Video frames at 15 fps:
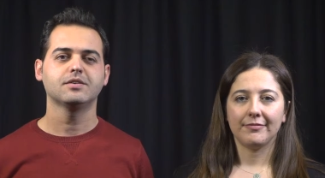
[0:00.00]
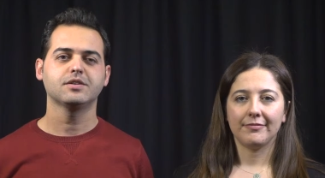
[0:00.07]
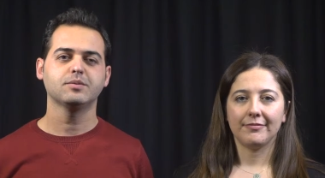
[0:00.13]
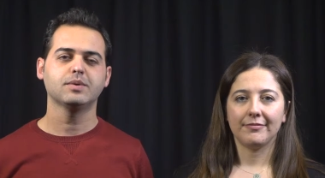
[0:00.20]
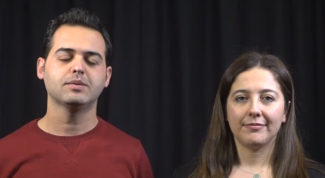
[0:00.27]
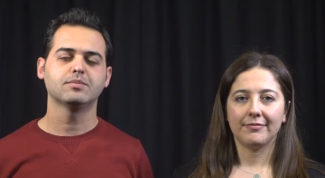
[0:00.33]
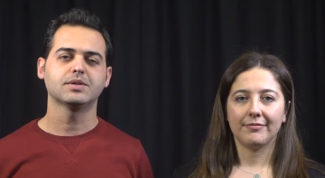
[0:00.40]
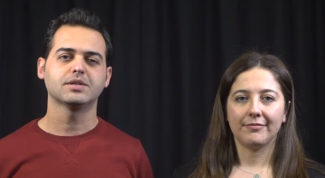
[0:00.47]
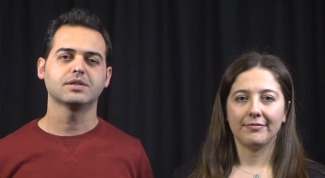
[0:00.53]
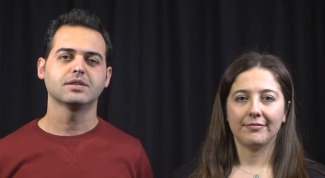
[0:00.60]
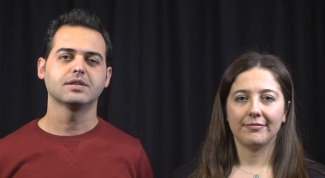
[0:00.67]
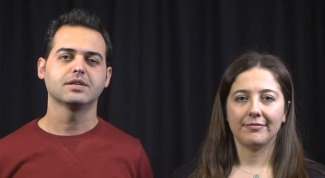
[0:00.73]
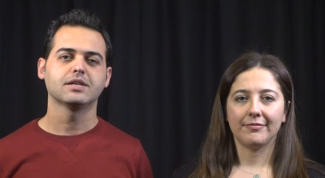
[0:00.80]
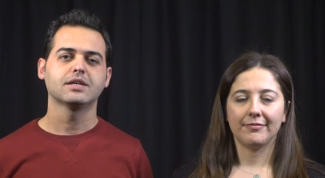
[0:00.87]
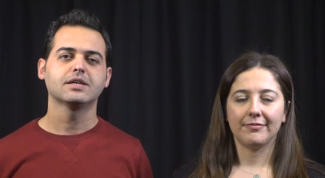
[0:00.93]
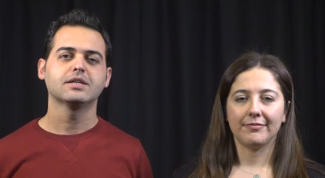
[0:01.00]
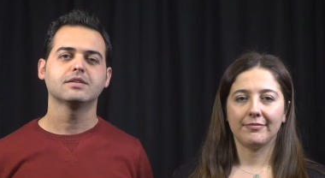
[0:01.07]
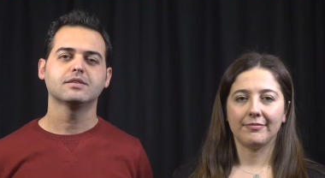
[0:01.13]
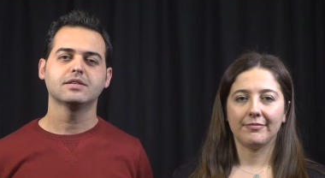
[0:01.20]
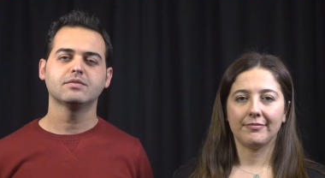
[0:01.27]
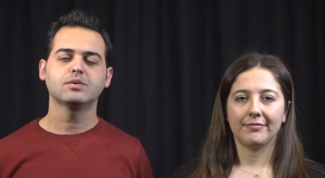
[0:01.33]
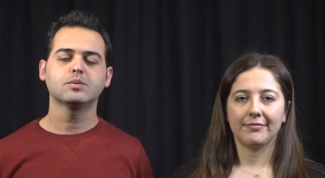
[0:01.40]
Speaker 1: Remember,
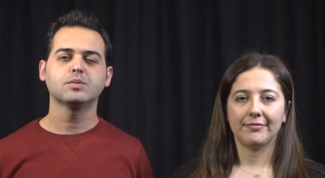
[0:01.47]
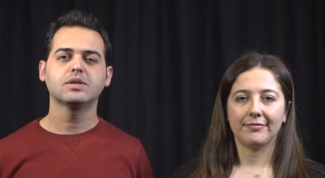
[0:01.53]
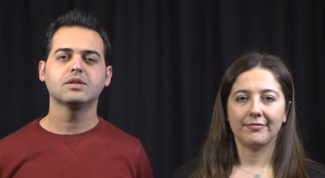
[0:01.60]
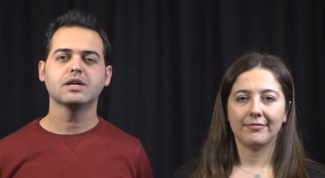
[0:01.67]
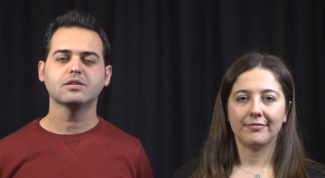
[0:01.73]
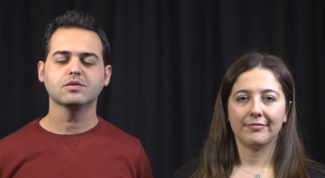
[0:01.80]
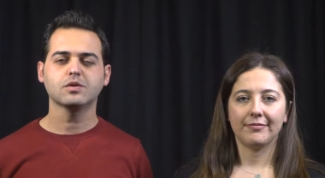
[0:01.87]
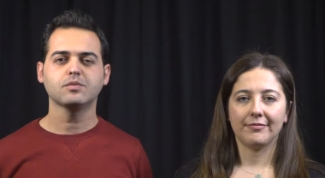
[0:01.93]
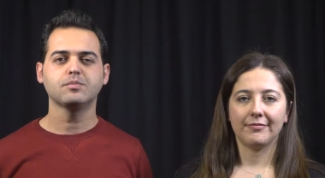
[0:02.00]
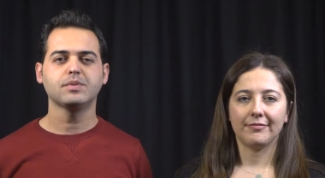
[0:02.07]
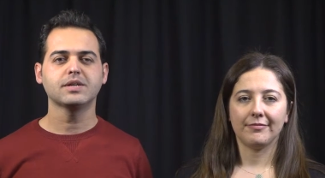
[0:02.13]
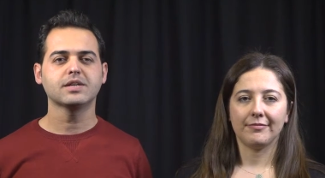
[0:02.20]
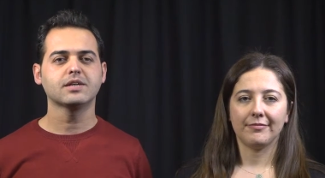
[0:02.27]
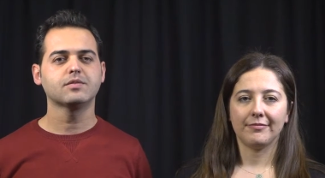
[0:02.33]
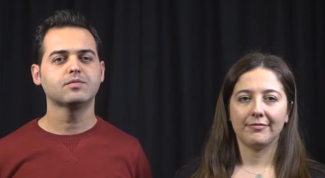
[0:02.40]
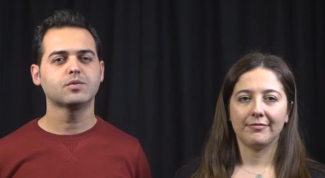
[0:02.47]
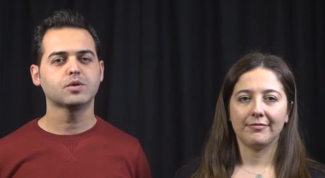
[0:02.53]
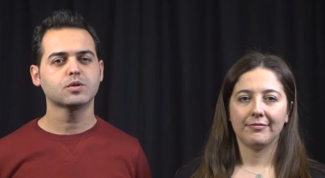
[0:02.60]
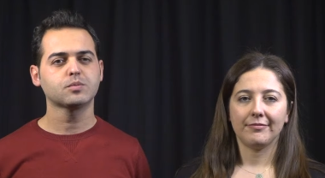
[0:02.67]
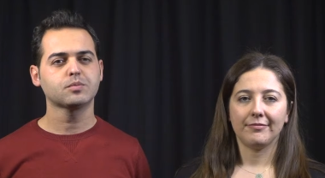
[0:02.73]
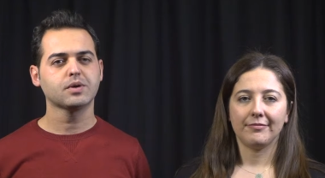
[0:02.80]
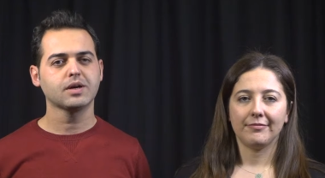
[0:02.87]
there will be lots of back and
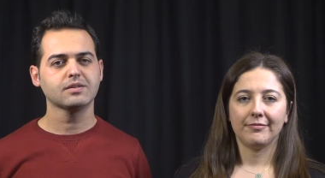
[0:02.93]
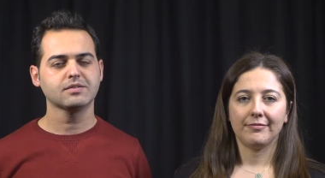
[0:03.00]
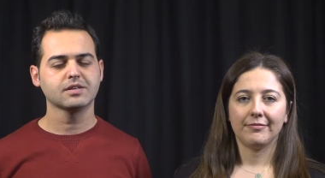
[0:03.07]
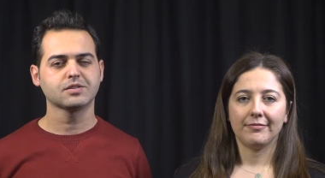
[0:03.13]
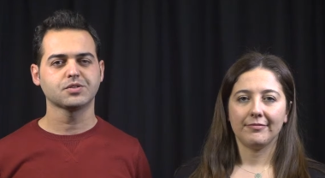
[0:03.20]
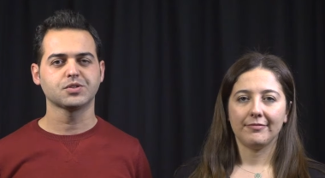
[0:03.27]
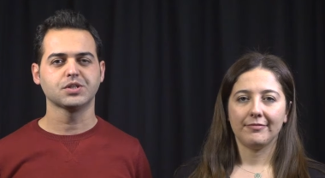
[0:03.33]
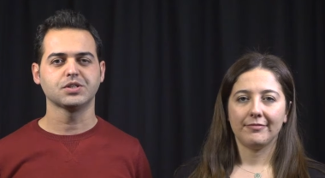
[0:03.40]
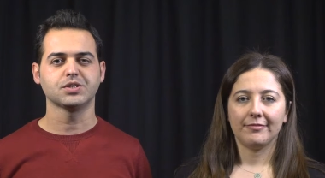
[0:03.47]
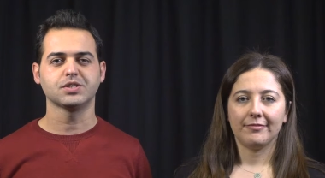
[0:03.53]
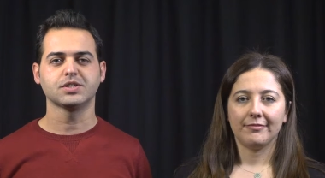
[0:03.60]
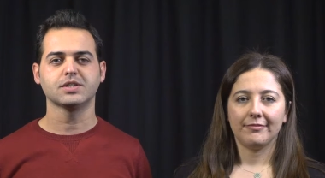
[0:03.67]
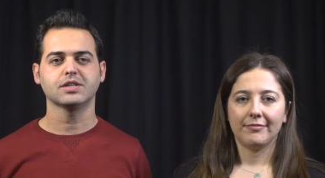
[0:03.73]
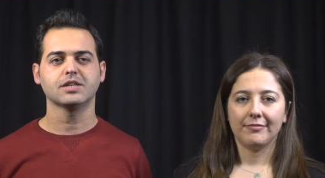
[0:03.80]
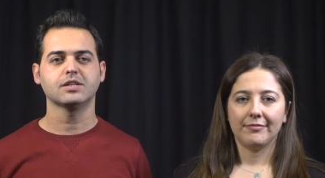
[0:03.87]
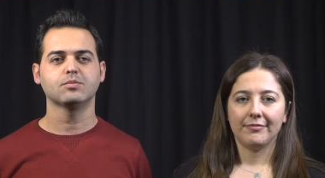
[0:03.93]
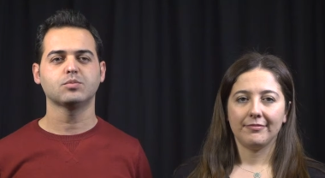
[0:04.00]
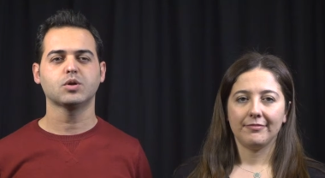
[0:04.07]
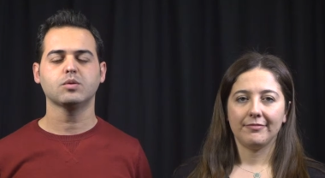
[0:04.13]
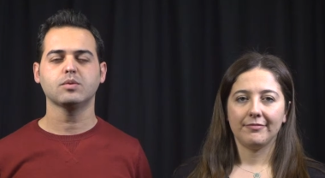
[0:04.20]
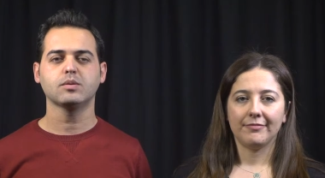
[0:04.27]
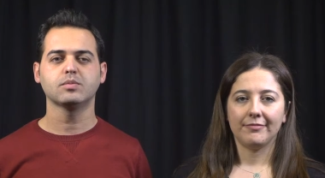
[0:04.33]
forth price exchanging, and
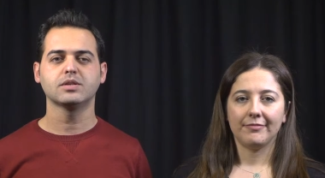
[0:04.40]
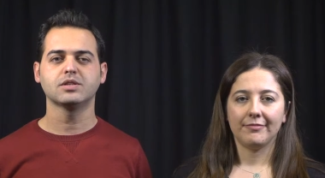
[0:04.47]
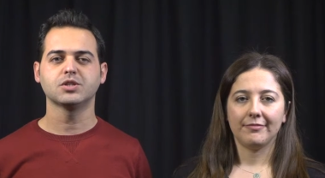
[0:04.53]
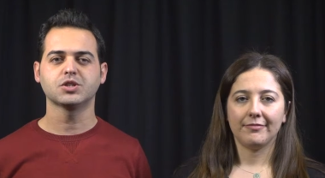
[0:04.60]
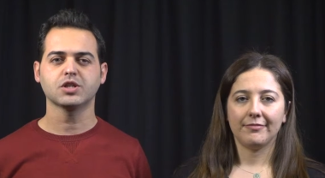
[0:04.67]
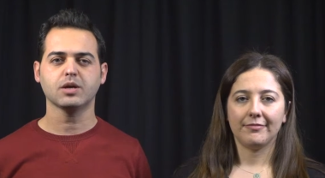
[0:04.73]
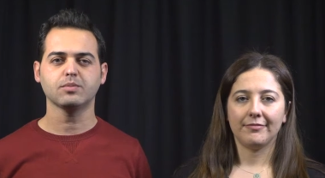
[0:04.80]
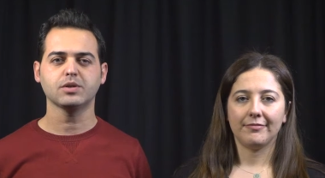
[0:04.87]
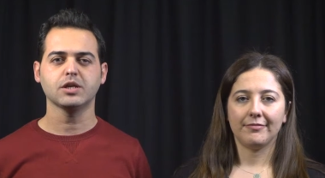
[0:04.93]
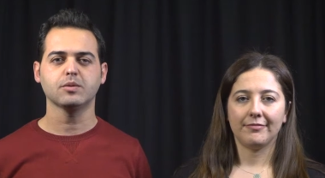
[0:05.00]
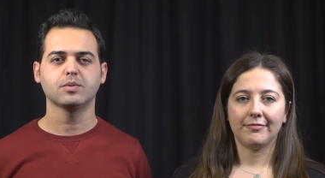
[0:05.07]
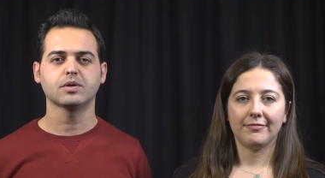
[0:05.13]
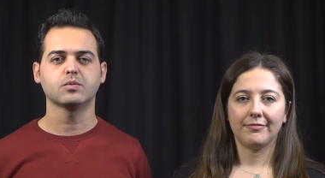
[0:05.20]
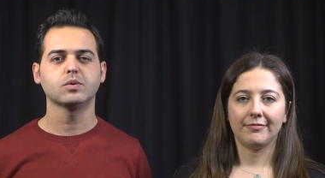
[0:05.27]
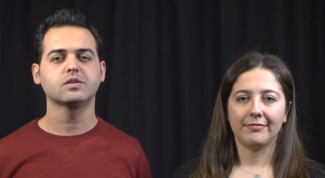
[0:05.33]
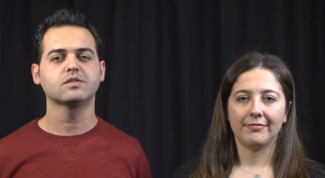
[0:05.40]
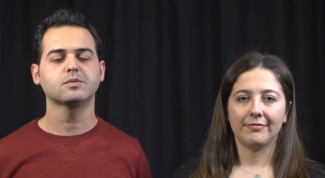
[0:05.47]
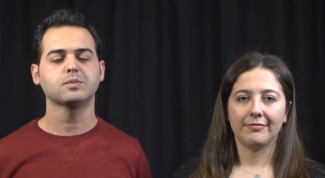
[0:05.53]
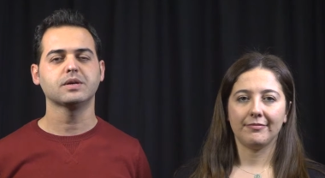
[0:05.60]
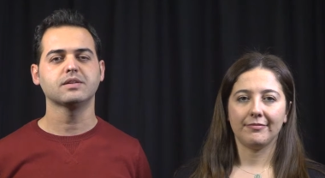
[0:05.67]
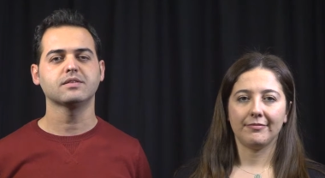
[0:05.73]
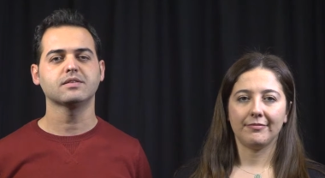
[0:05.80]
probably the shopkeeper will
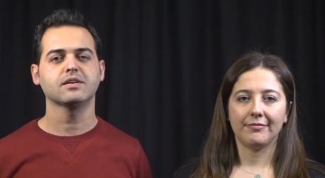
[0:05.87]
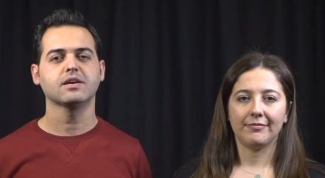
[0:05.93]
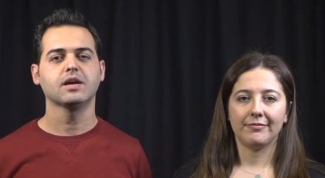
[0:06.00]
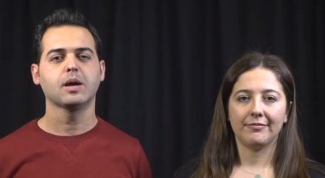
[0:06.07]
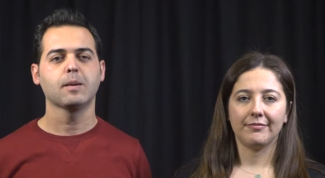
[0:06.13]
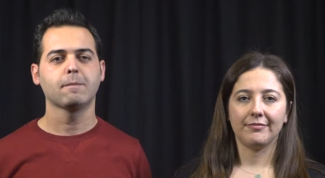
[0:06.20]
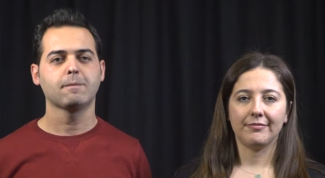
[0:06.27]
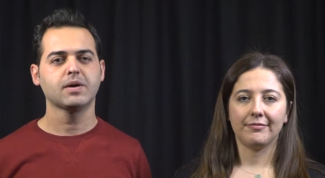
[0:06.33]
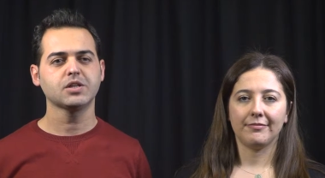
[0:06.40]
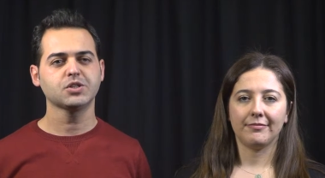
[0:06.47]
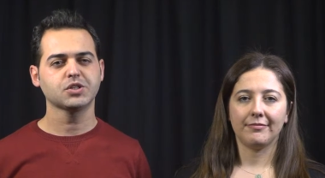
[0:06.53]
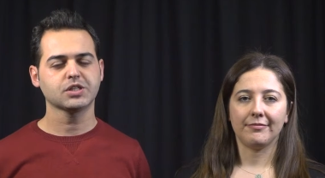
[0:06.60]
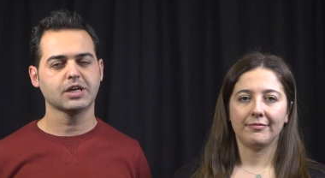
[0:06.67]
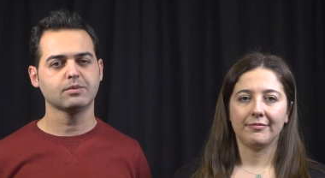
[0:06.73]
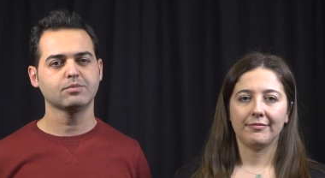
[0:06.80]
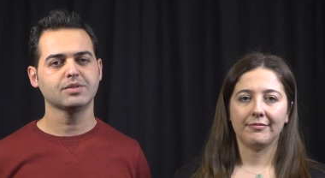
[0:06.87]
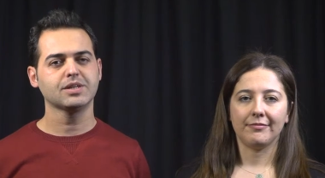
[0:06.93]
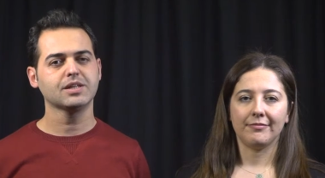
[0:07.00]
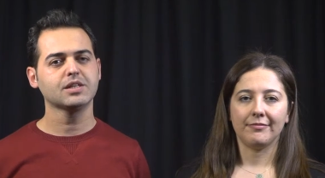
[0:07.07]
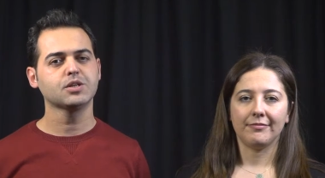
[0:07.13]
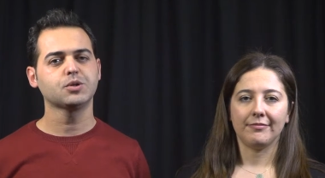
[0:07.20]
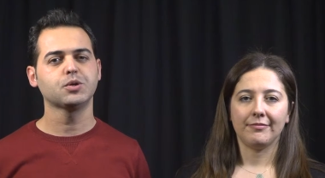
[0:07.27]
spend much time
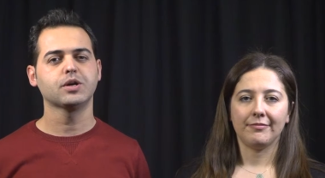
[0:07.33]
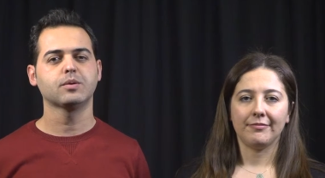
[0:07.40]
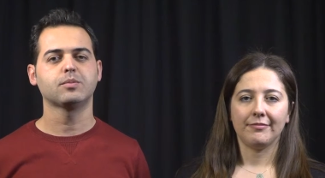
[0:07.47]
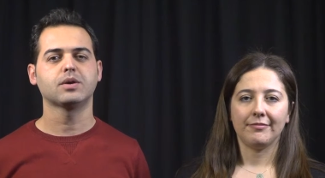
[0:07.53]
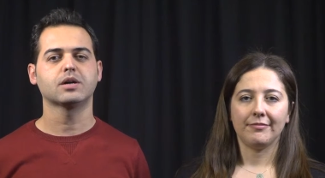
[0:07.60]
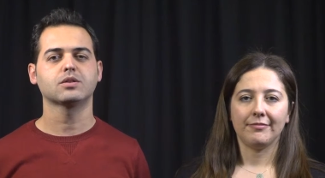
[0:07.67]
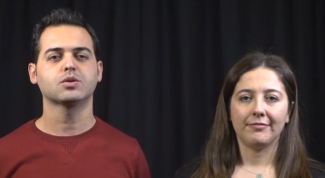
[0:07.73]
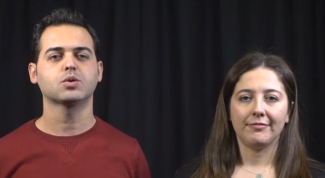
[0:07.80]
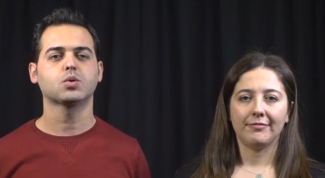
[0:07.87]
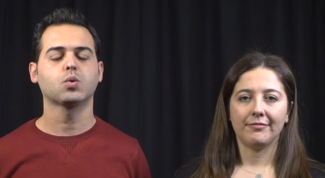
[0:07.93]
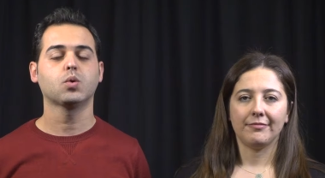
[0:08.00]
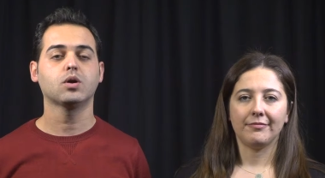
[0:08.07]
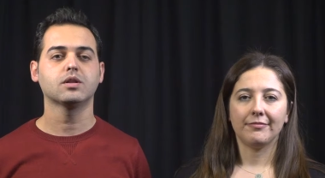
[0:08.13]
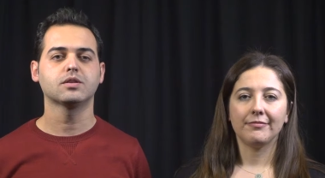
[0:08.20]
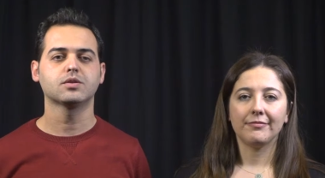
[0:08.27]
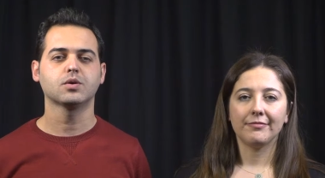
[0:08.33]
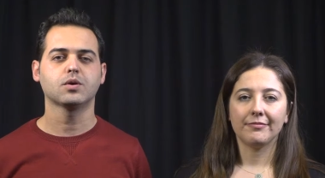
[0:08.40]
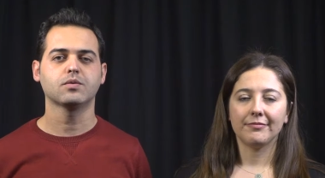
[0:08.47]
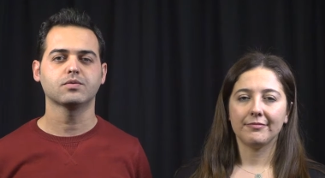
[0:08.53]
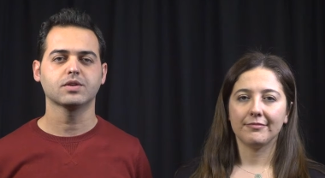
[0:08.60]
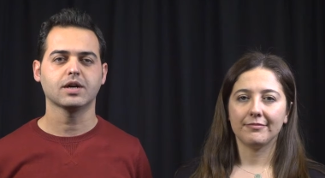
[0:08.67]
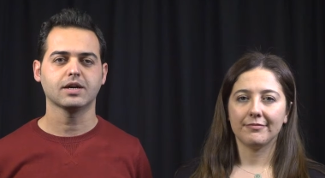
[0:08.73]
telling you about the quality
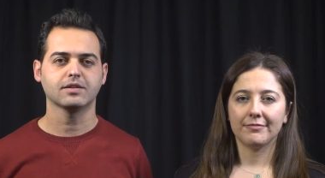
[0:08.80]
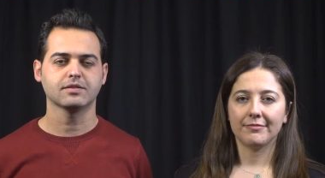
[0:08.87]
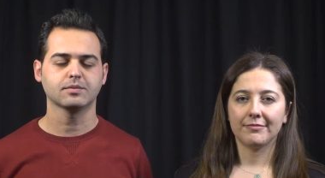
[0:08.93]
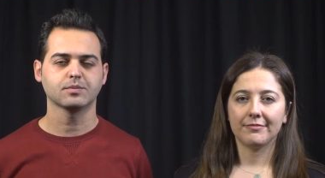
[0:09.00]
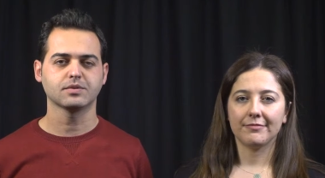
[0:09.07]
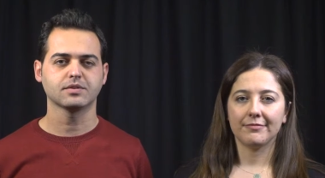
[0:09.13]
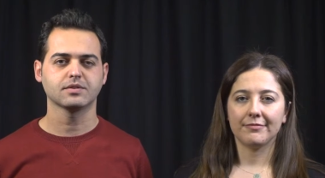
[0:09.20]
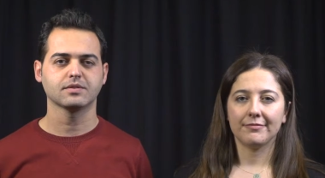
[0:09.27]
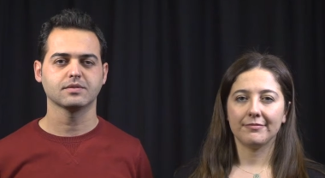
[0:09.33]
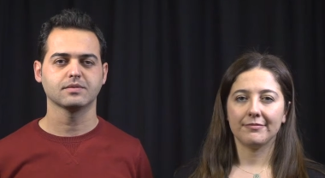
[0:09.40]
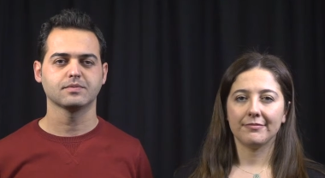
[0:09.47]
of the items.